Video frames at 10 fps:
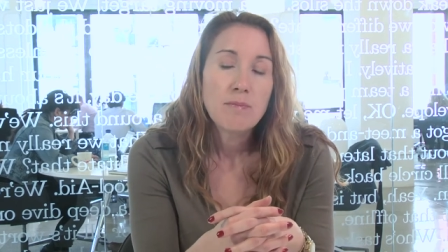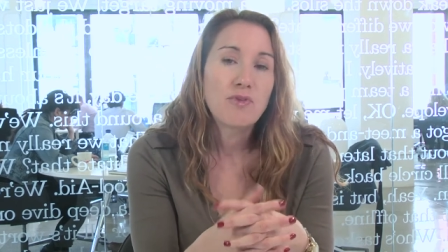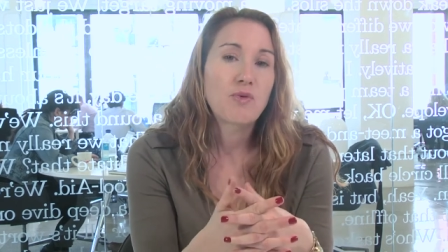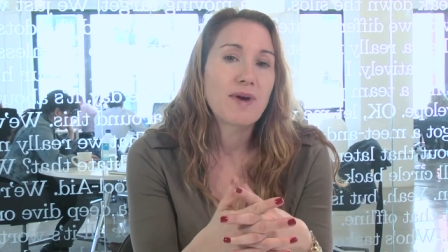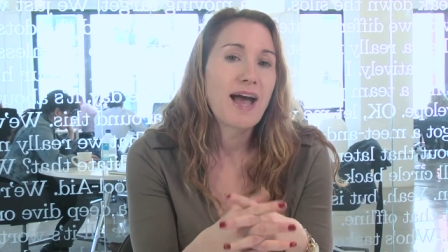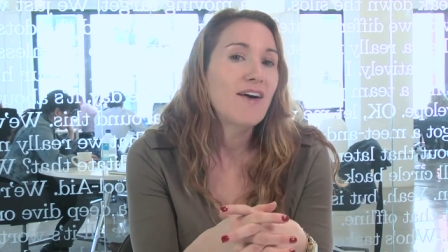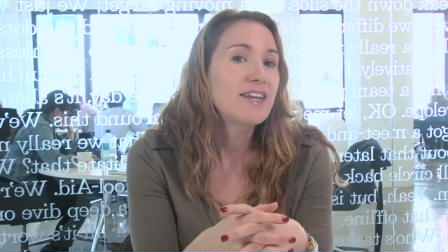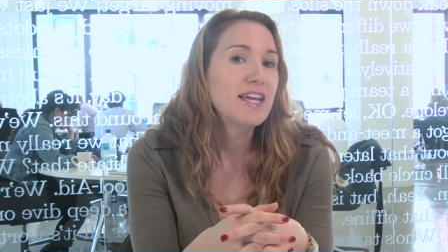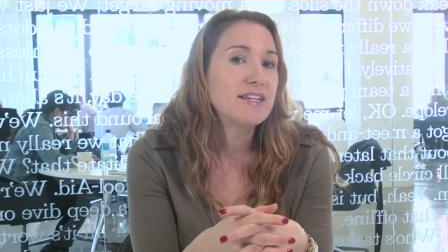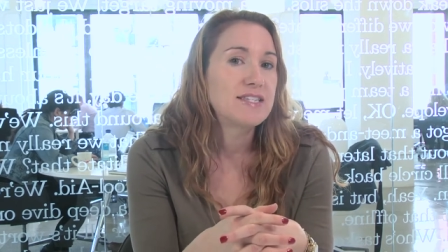But the
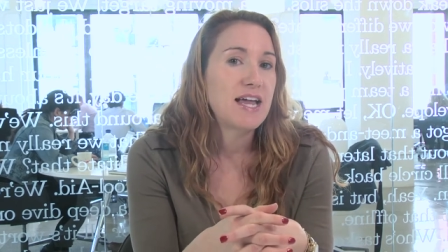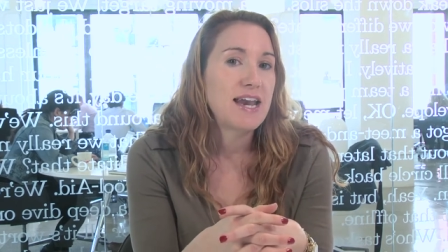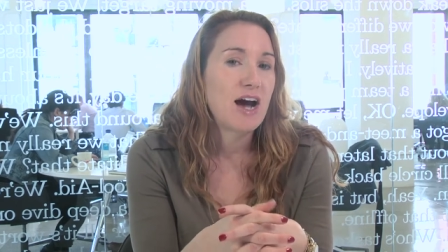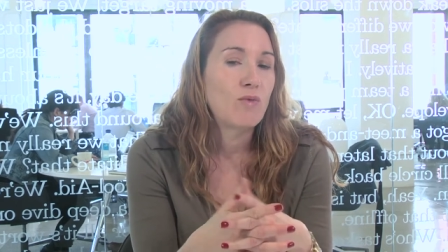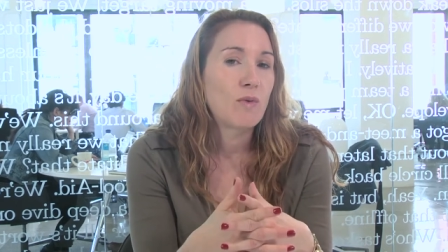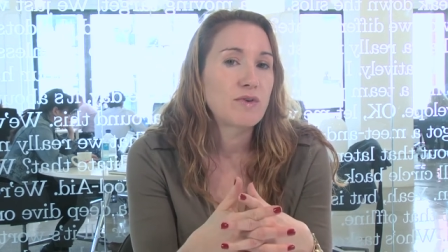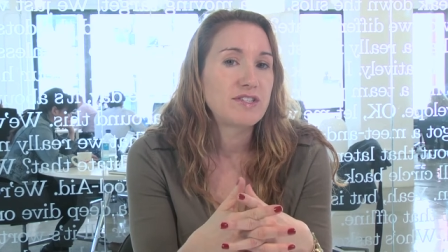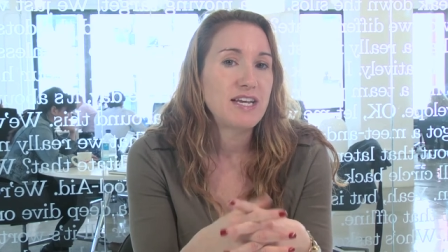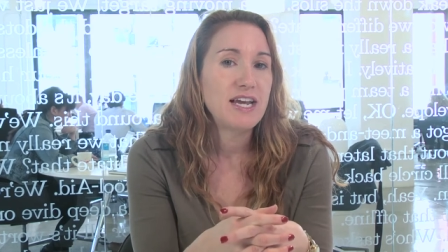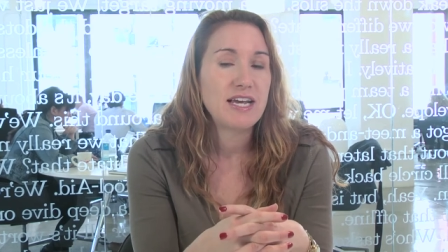reality is that now what we're
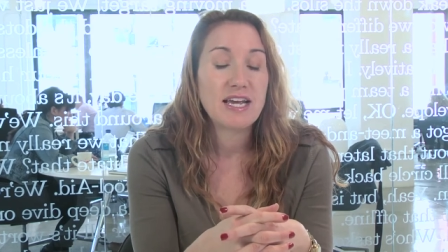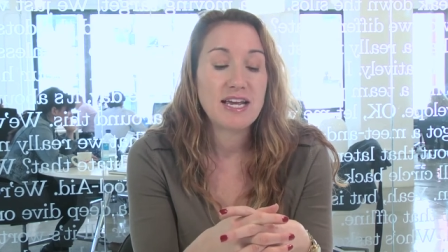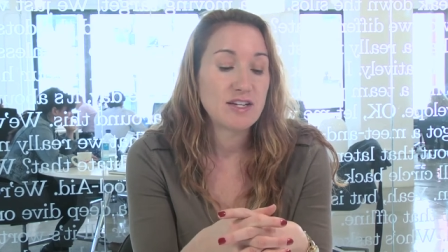seeing